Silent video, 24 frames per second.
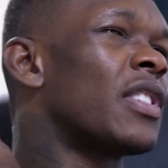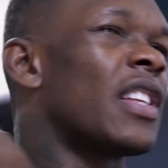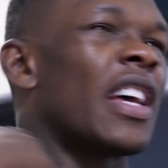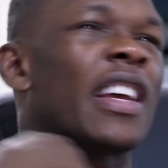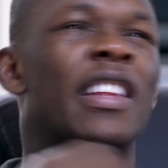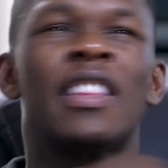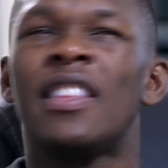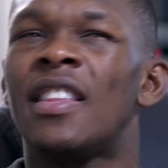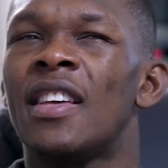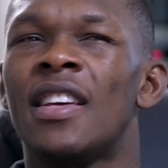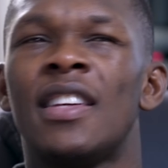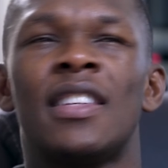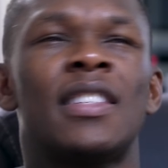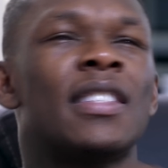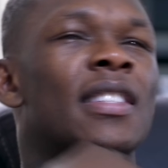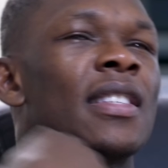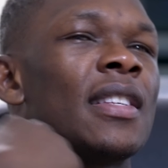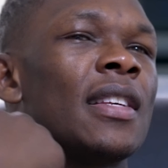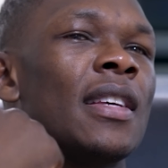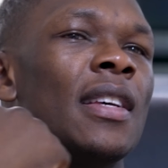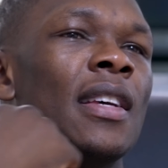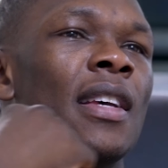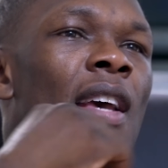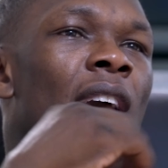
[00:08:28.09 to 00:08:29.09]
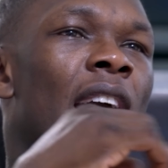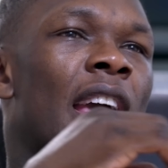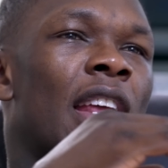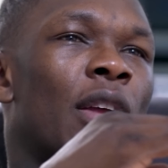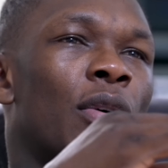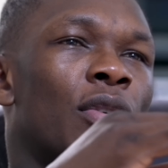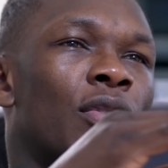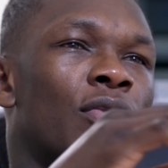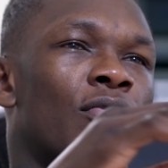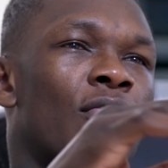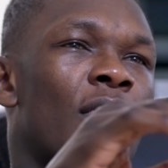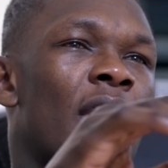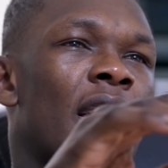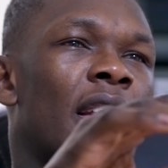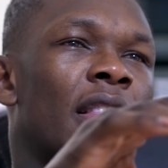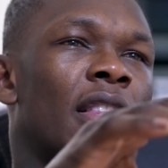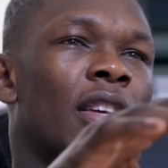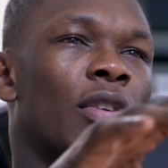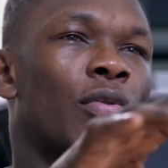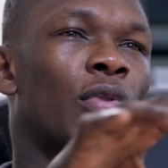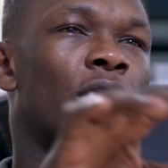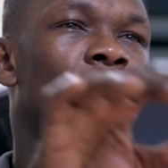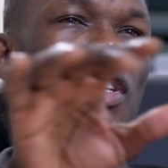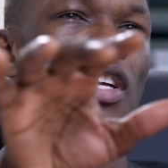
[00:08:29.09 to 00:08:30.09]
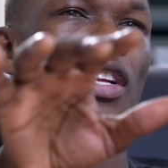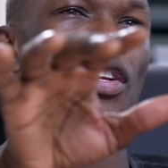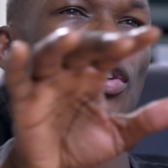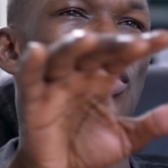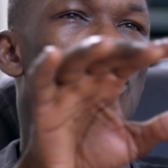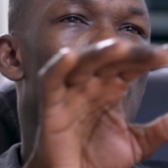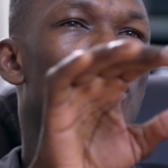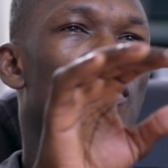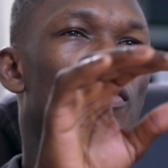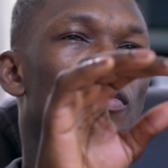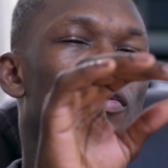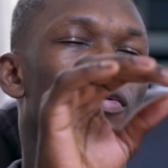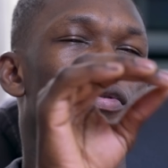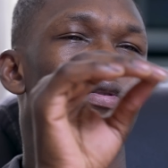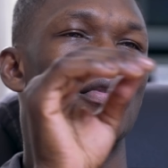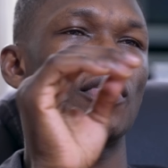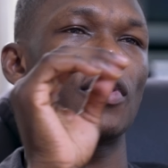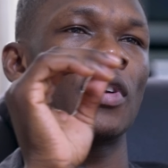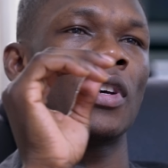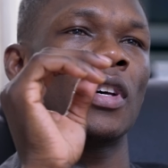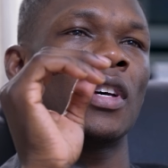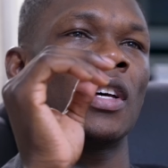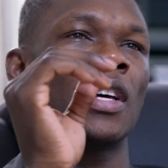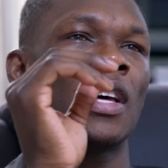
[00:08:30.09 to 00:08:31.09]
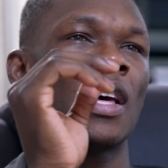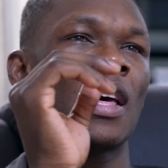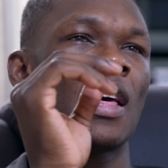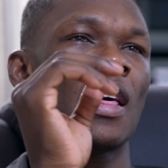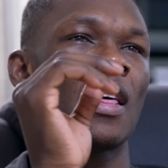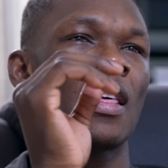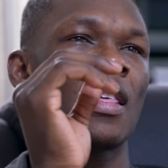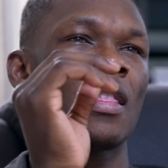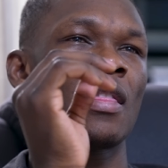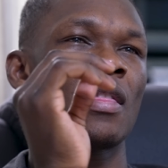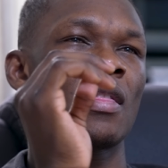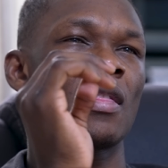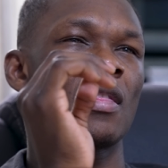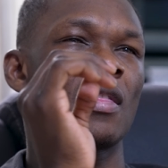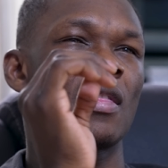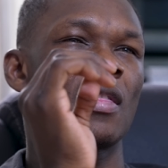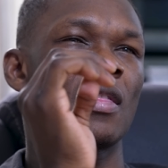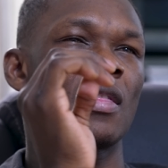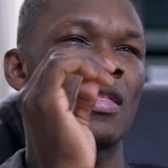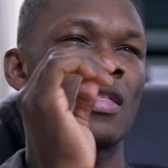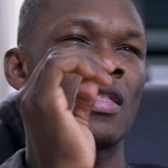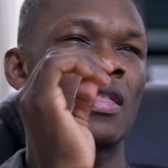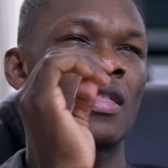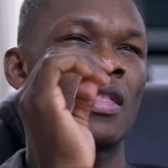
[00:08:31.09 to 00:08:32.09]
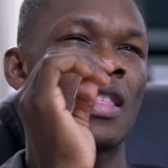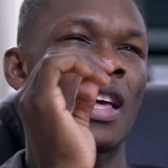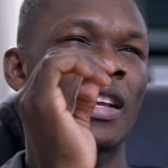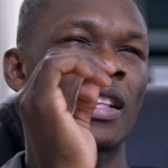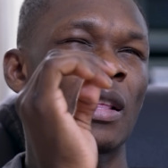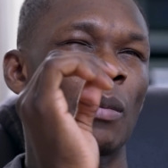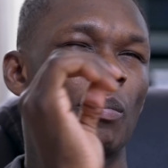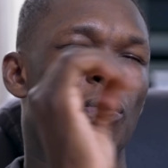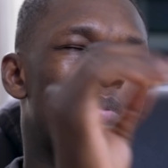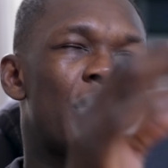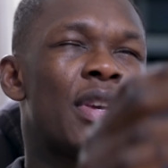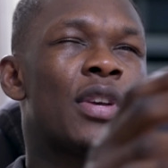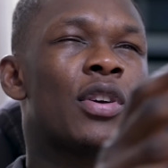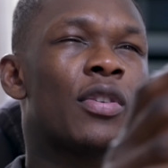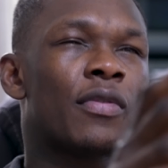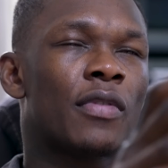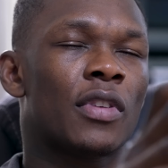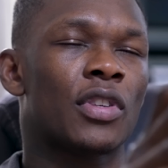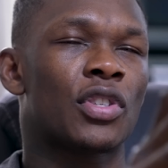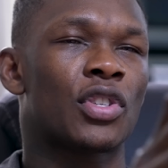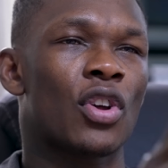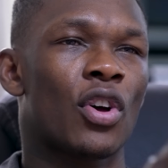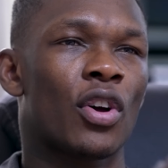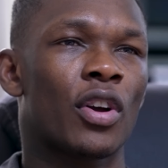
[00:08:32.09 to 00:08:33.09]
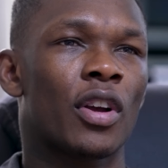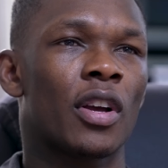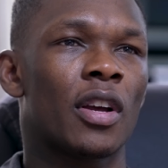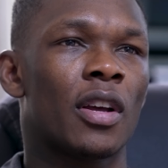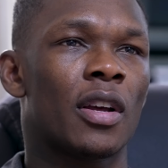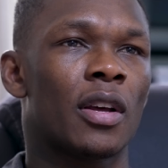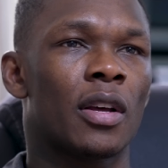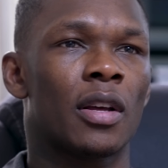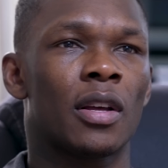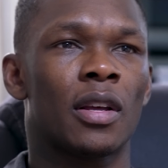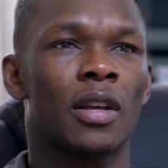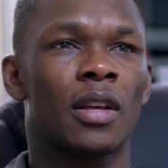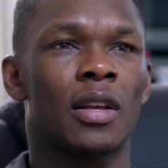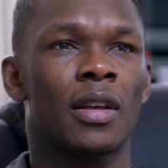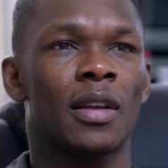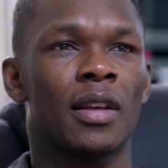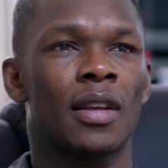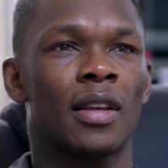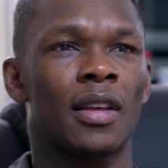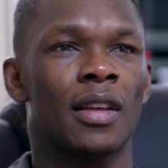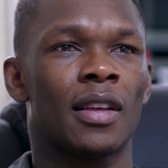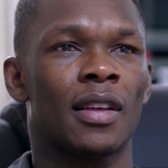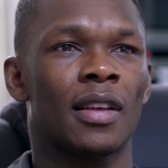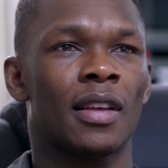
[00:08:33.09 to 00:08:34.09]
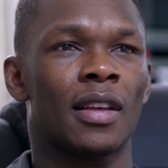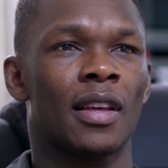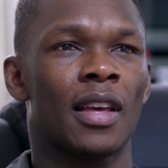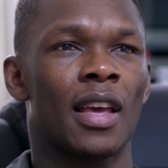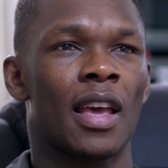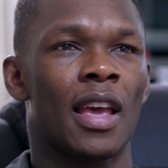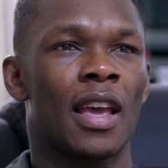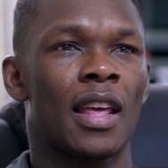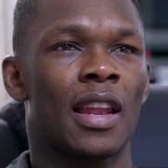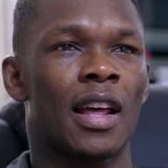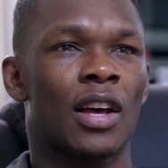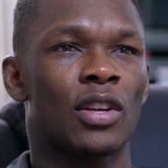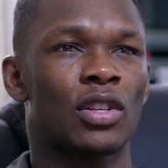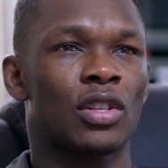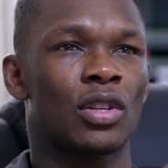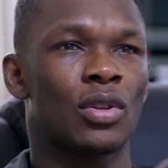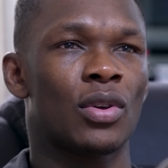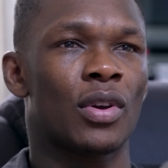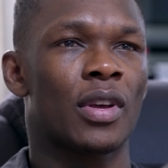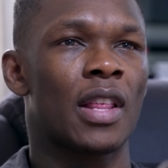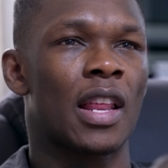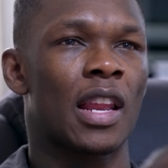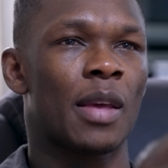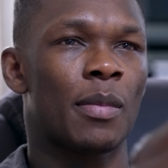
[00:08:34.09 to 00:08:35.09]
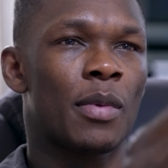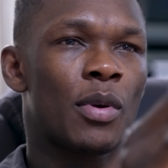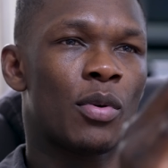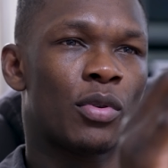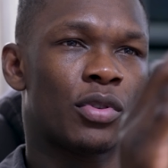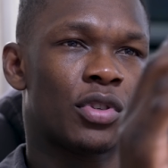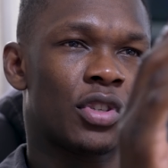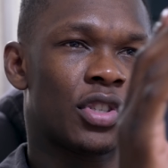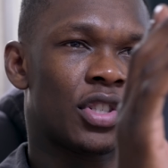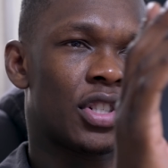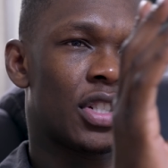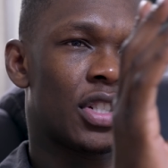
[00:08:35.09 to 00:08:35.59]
like this, and it was right at the crescendo of, like, the peak of the song. And I was looking at him, he was just